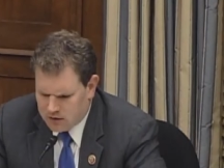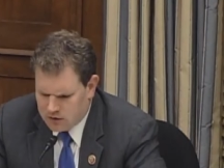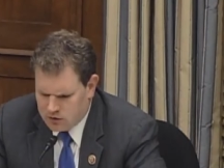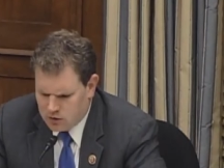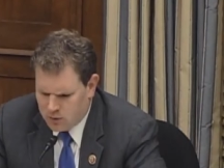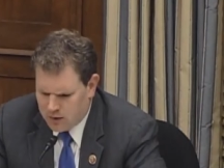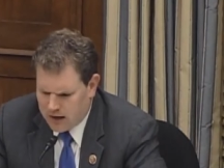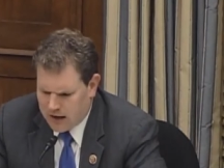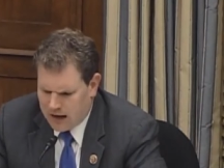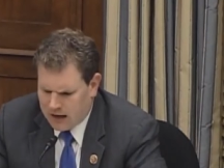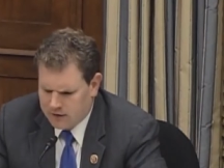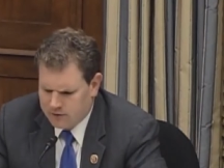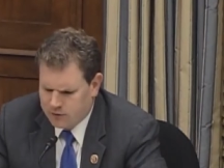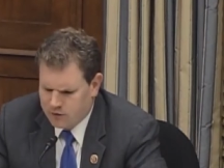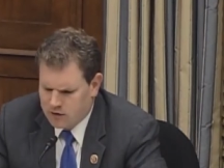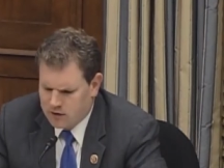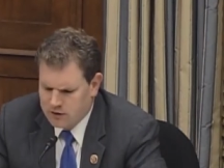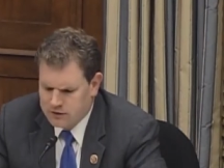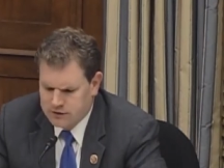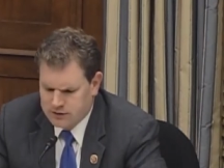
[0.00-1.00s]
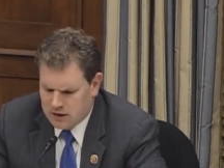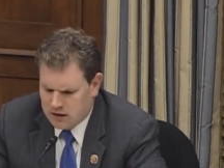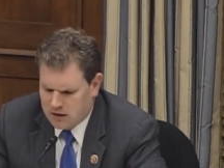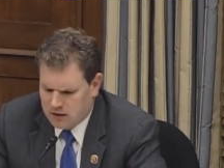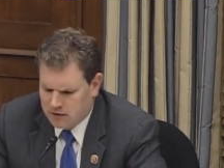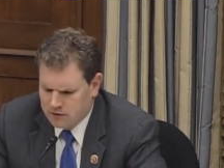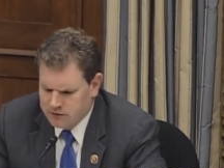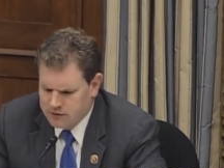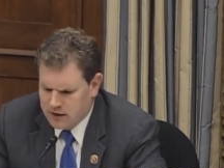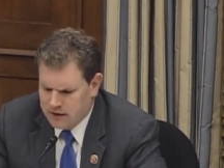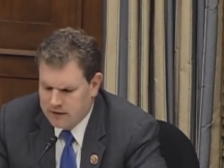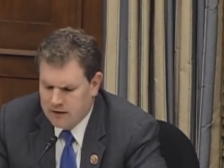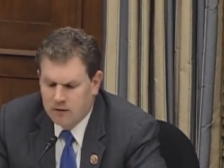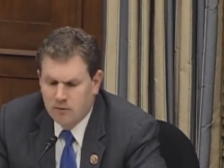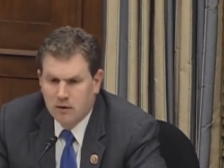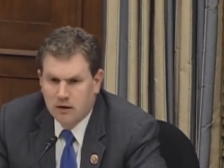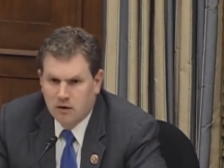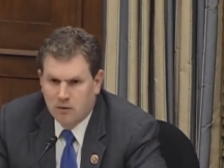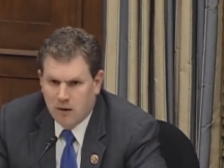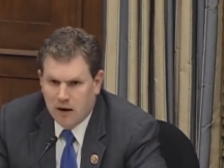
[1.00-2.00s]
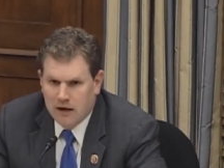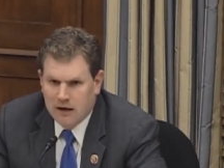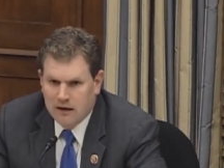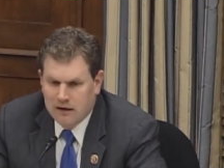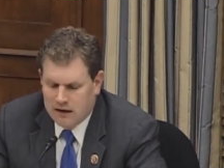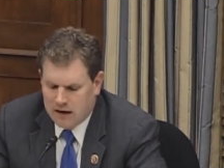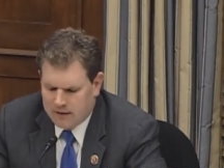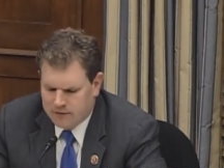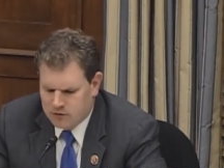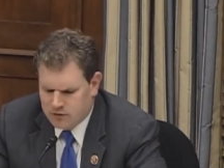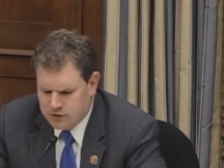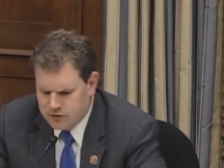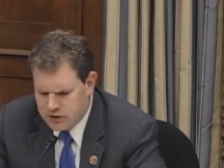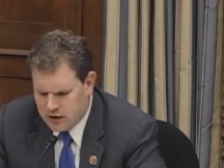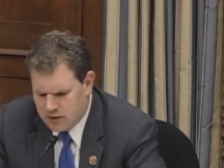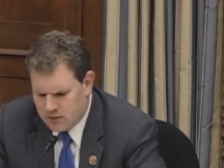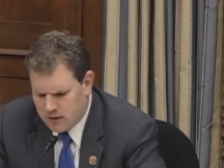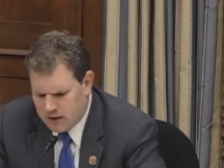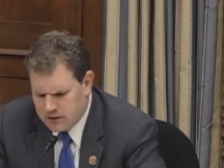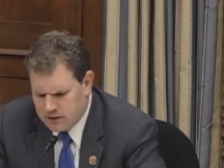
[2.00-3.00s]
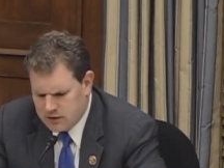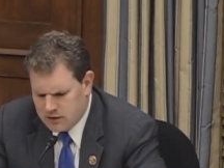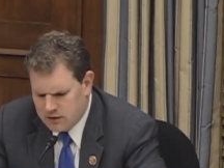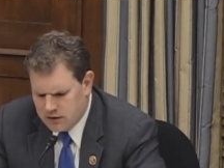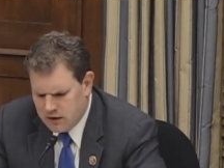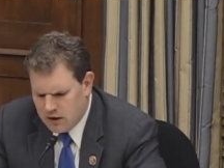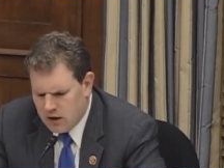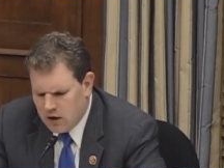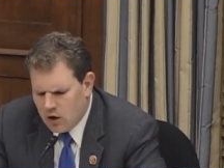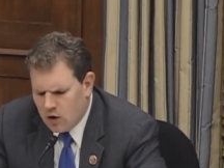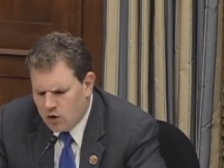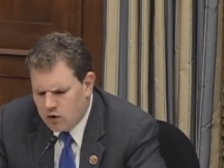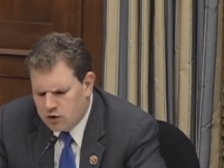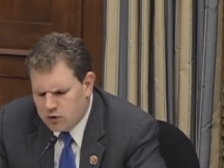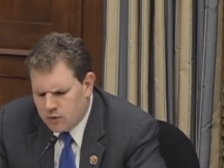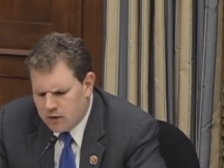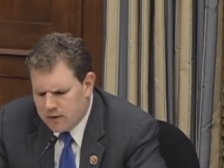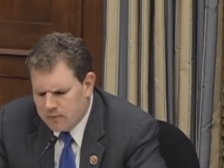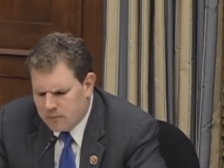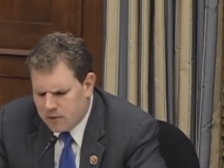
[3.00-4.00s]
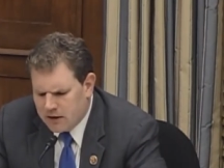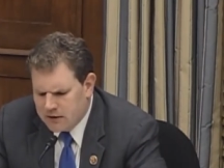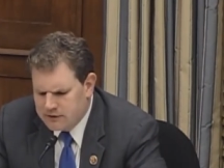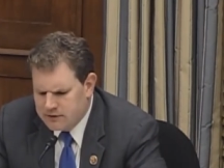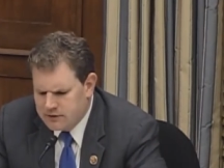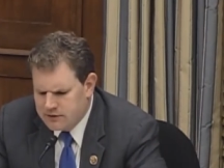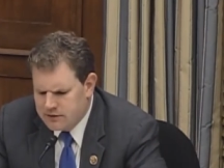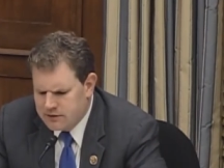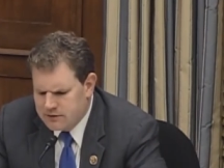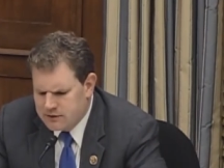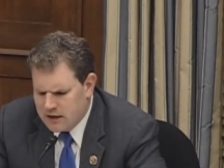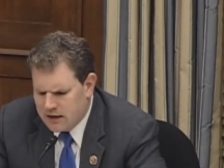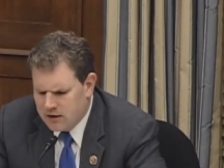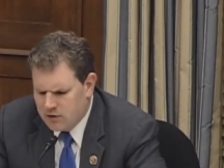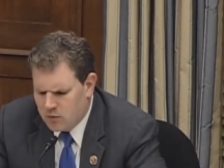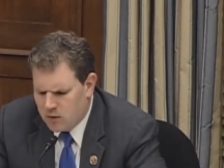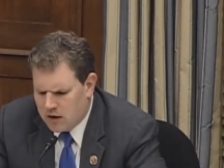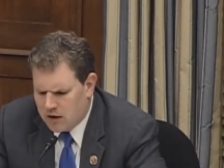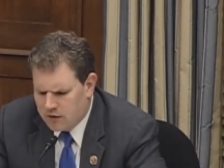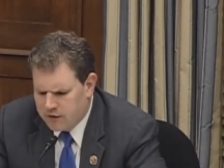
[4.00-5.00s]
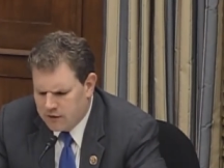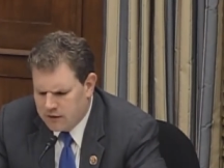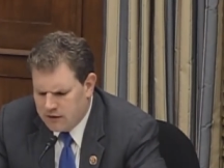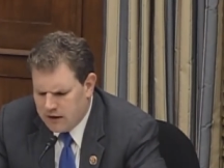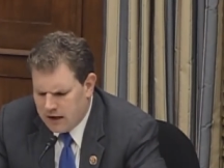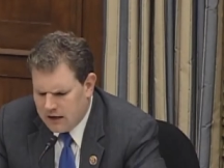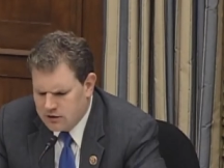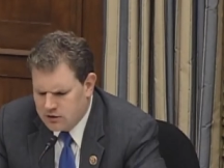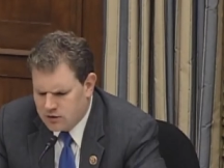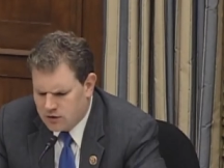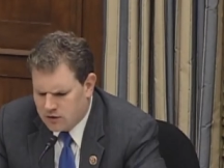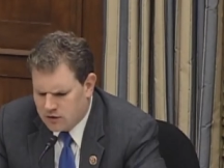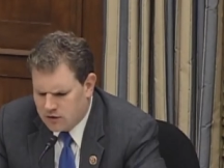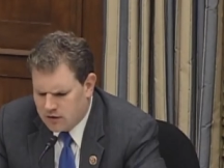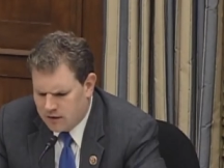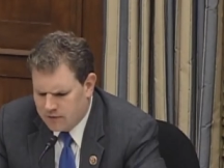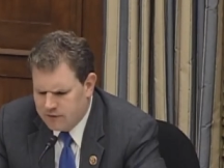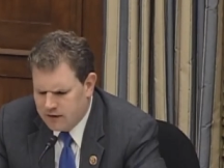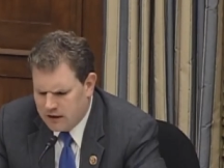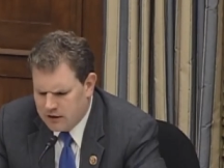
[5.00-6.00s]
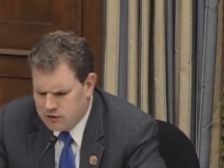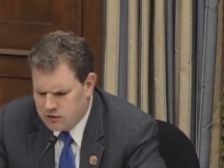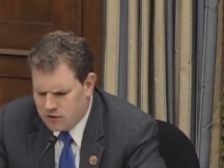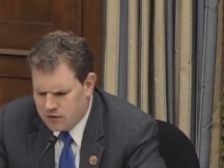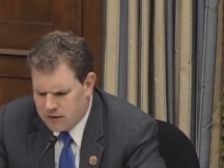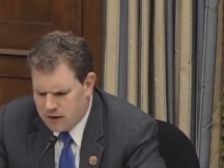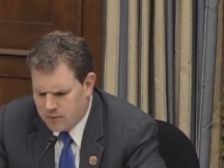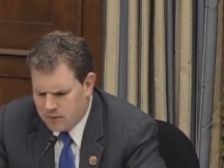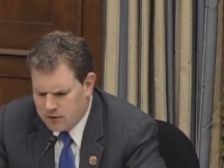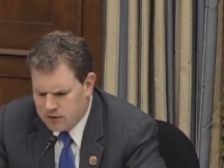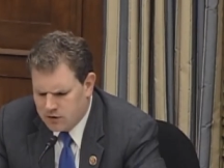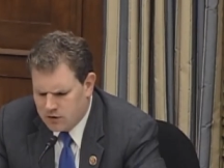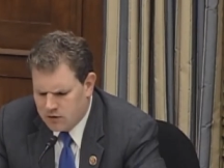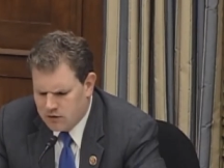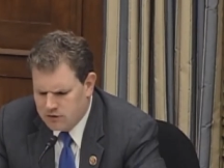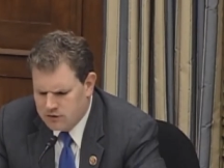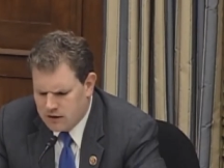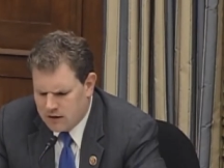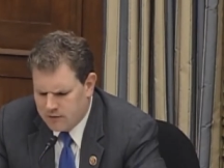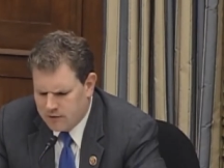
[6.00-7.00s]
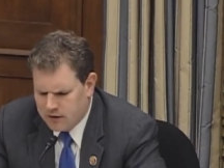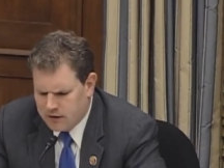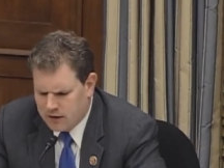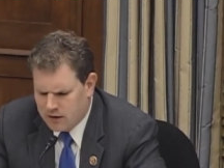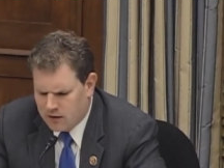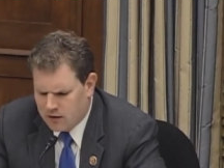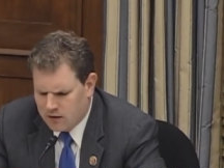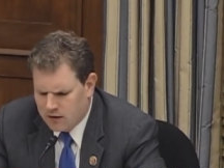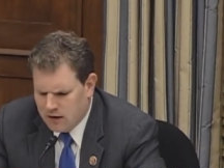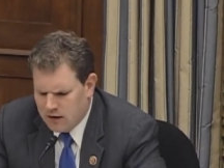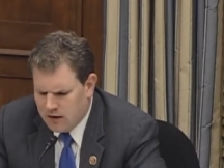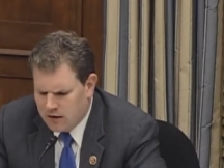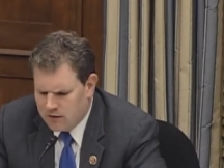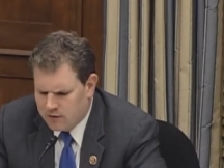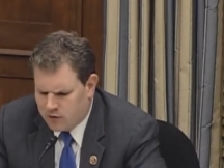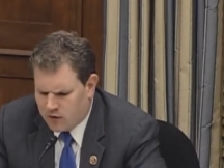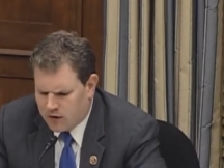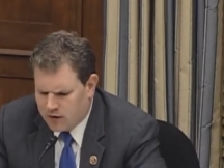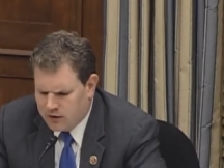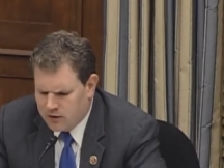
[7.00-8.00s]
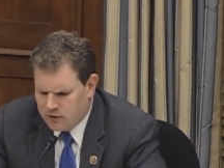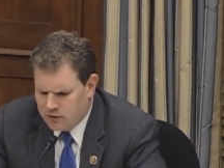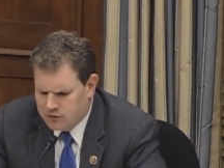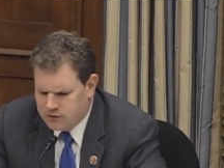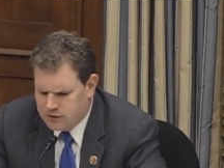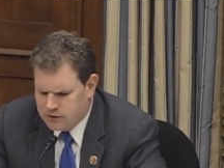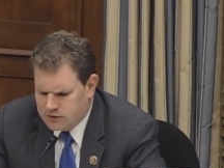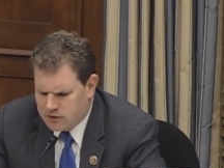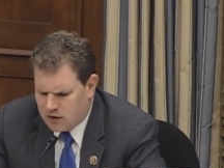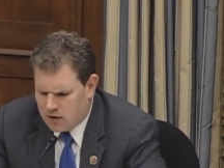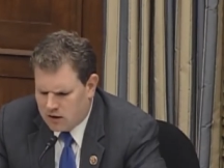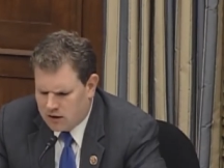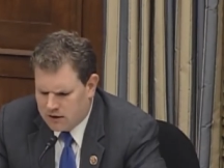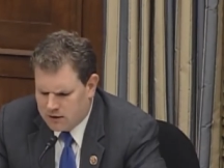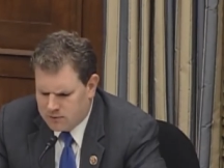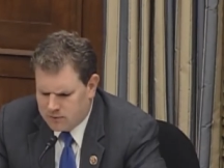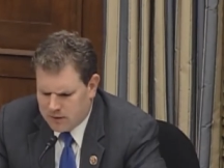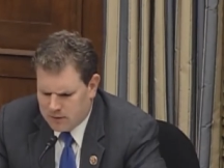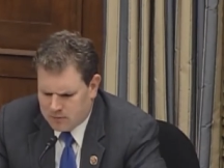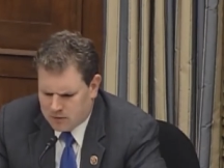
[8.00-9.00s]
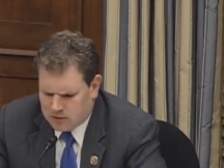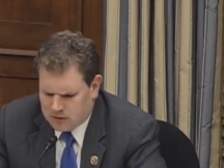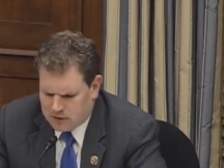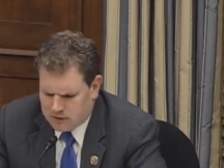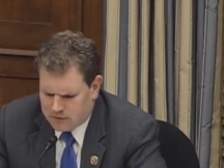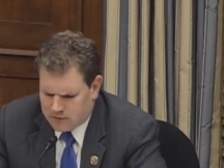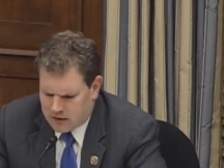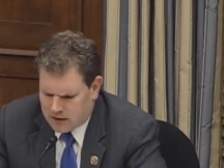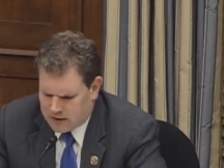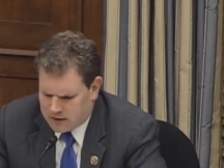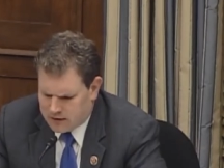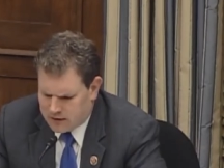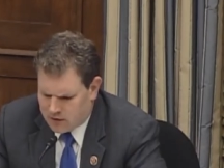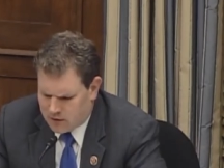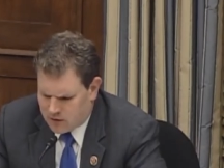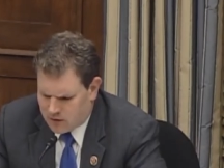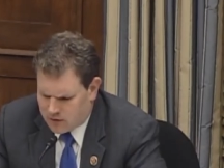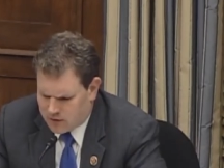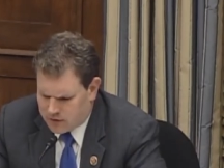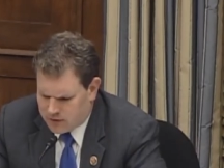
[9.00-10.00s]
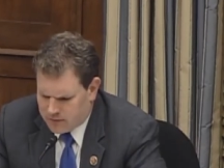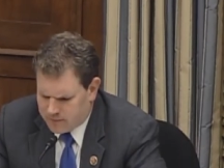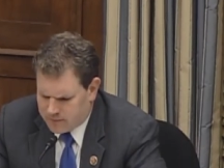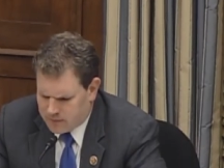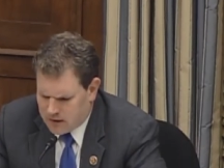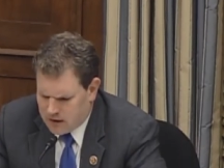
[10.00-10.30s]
Do we act for ourselves and then regret it after a generation? Or do we embrace the sustained wealth and nature of nature that returns every year for our use as long as people live on the earth?